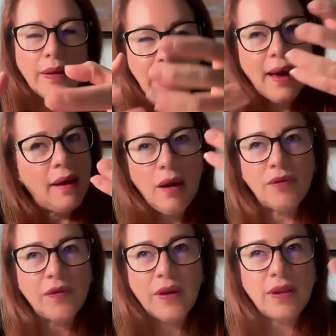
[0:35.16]
yeah
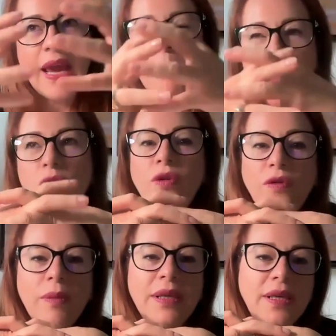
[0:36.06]
of the approach
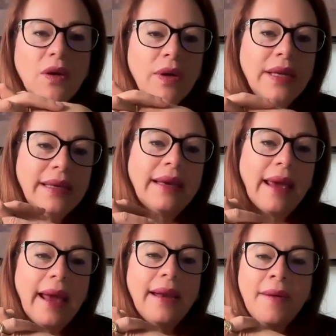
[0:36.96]
of human security
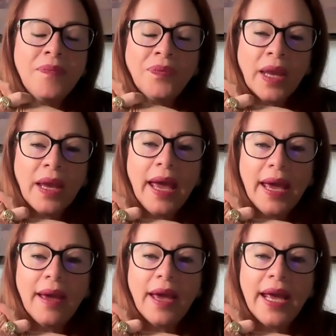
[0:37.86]
can uh,
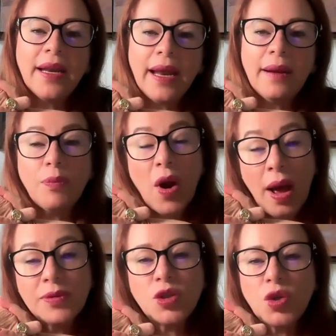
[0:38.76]
and and
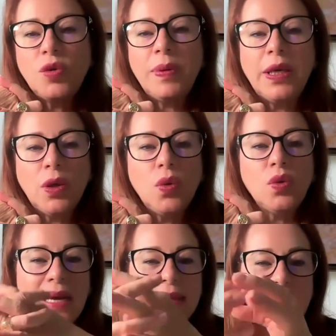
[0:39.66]
perhaps should be
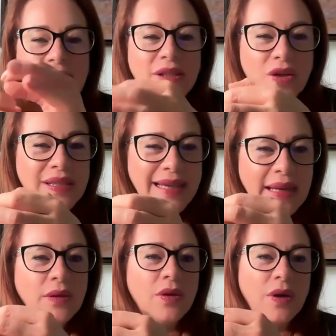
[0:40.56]
used as as the
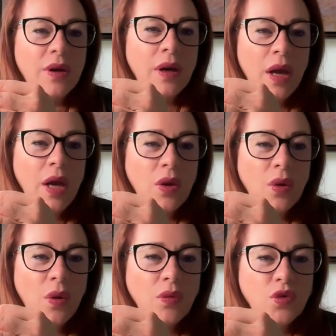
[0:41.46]
center
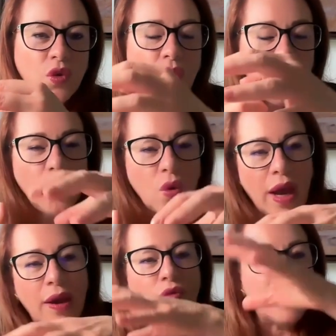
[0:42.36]
you know to
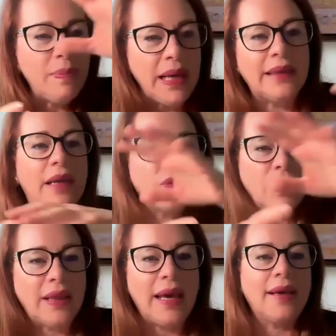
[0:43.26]
re rebuild and
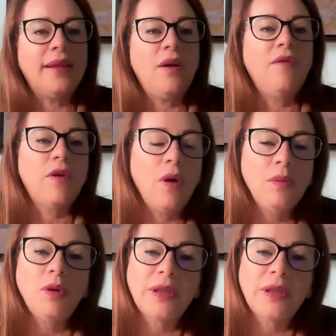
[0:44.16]
rethink the overall